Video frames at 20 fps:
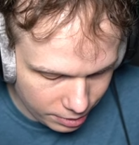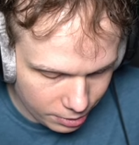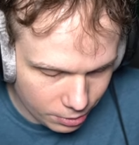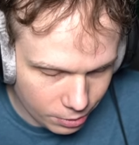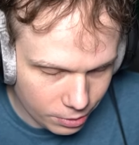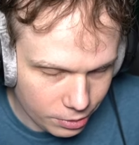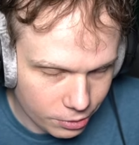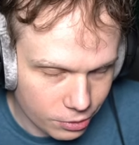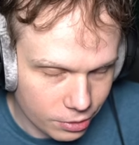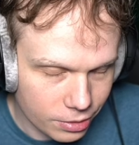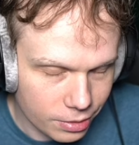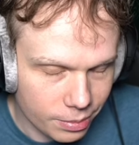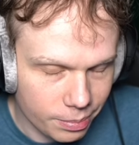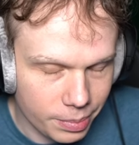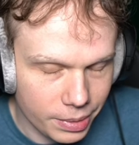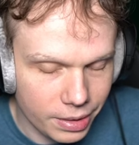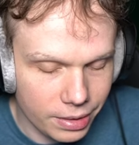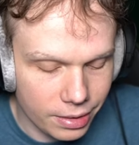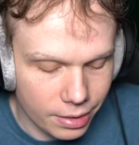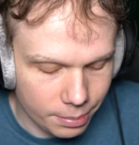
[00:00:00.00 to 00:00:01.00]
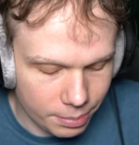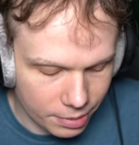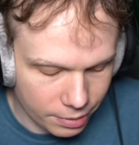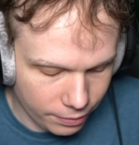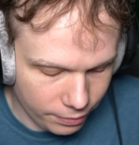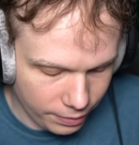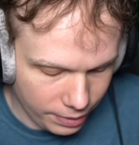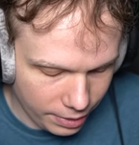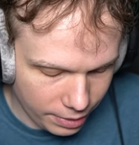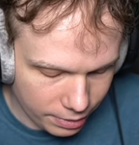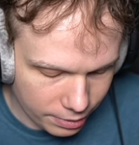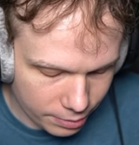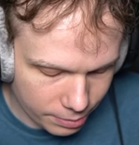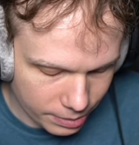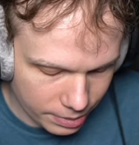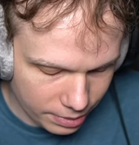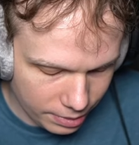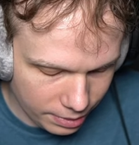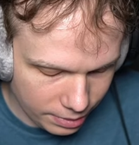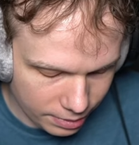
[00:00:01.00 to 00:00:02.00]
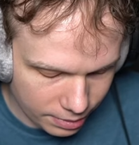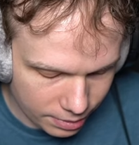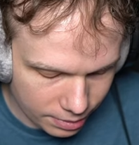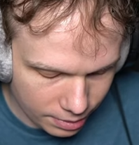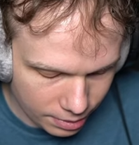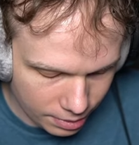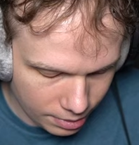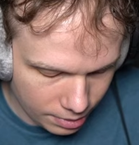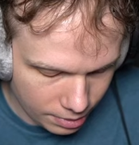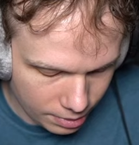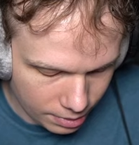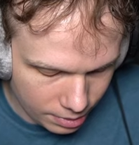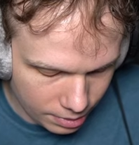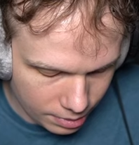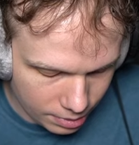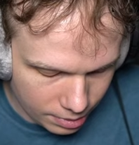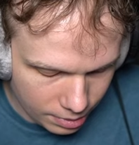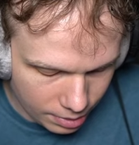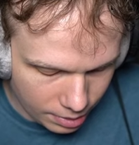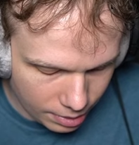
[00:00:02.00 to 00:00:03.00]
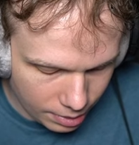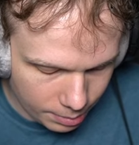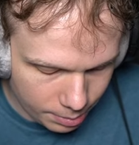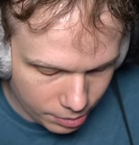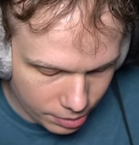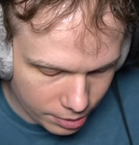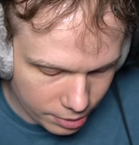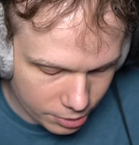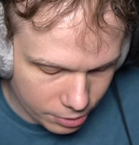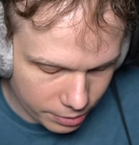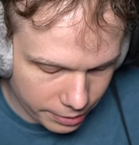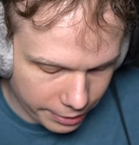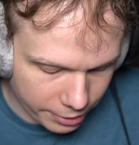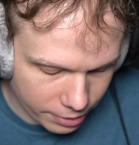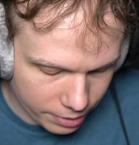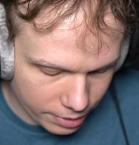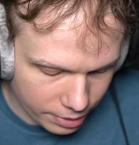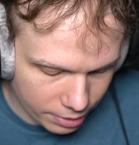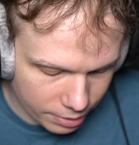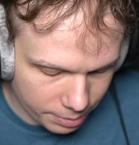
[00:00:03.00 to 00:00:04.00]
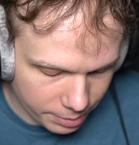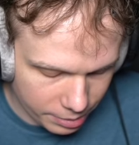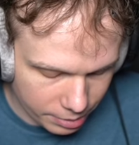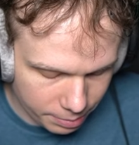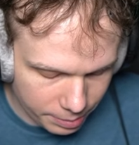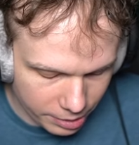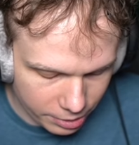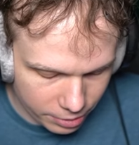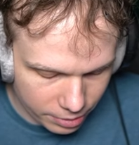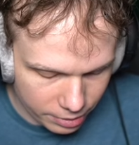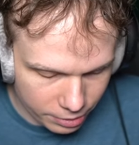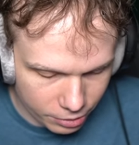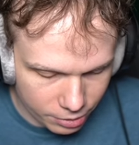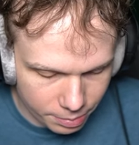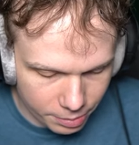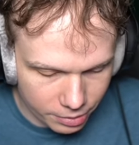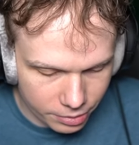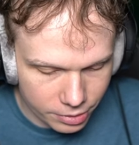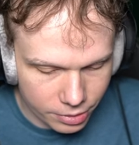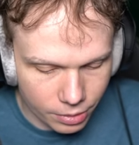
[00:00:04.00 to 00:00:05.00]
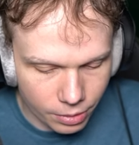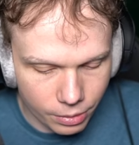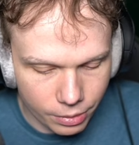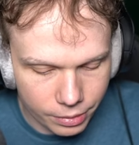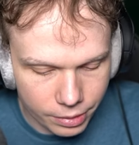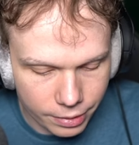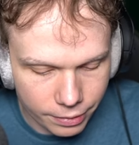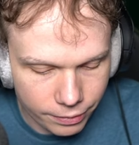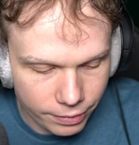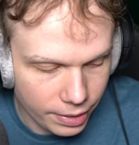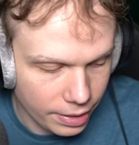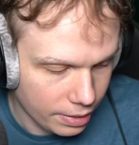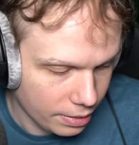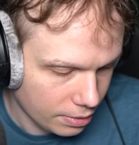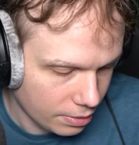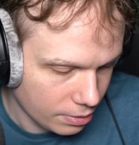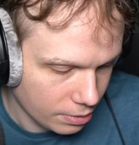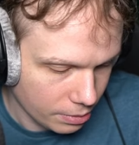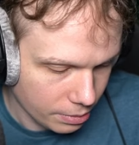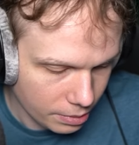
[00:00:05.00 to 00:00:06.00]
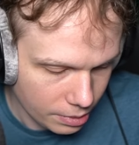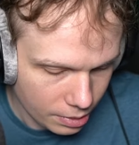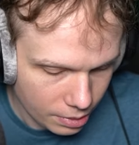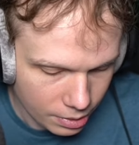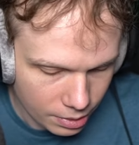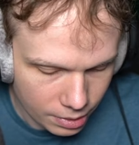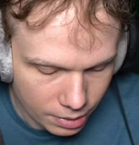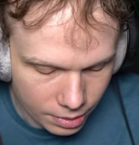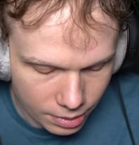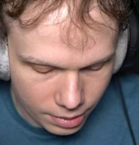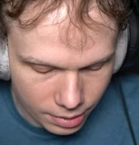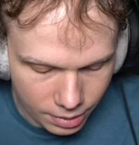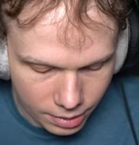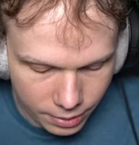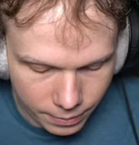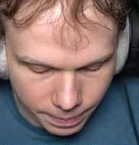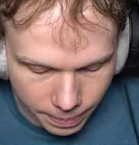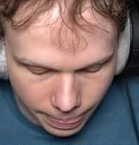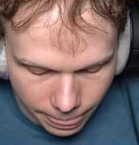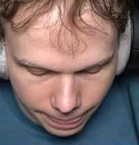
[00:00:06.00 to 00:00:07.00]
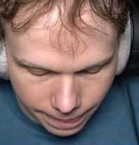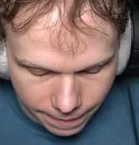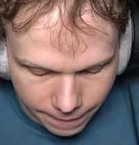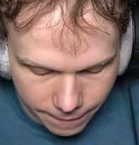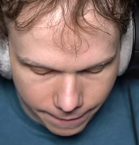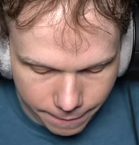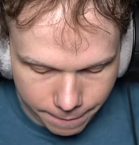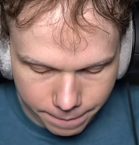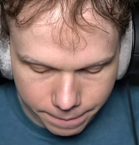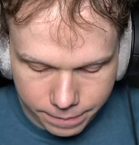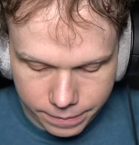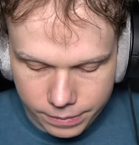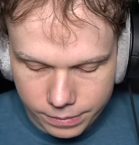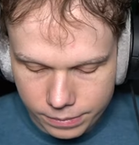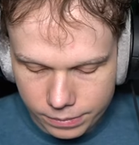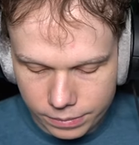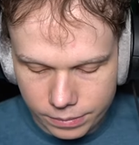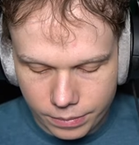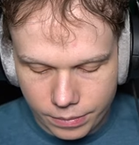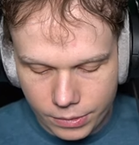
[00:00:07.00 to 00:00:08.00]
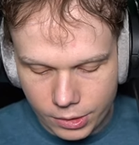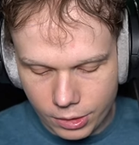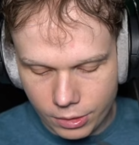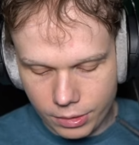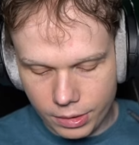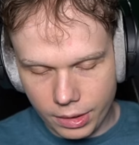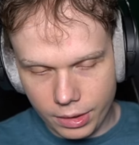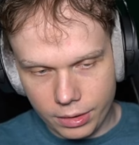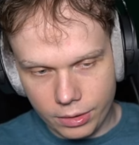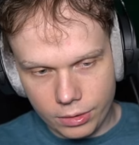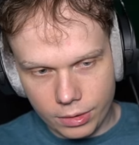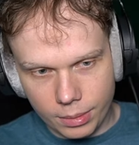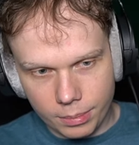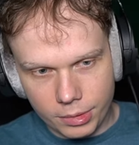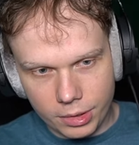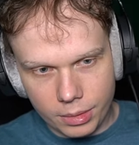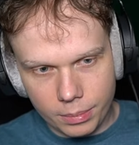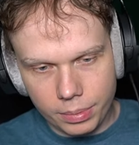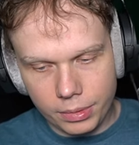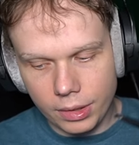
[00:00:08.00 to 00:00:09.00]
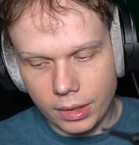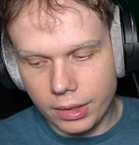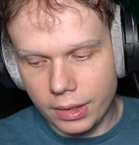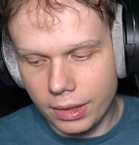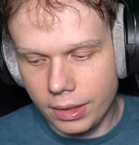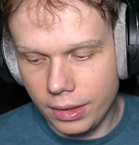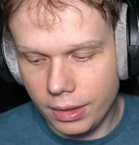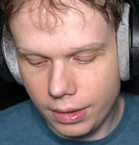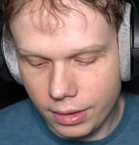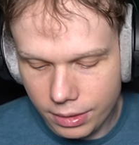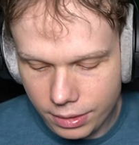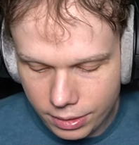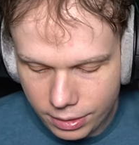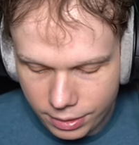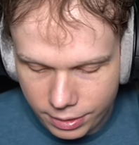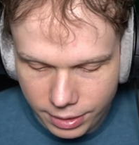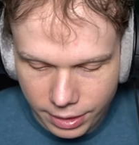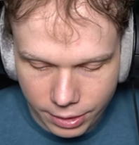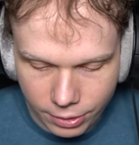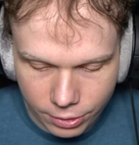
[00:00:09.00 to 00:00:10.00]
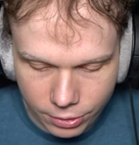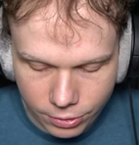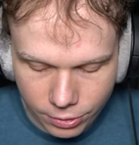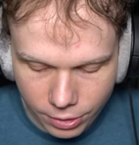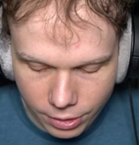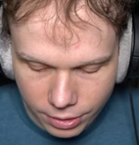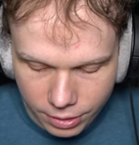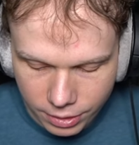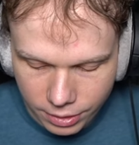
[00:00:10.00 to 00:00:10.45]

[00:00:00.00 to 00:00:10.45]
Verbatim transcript: you know, you're spinning up the fans with these high pressure air things, but apparently you're supposed to hold the fan, so, you know. Okay, so I'm going to plug it in and just see how strong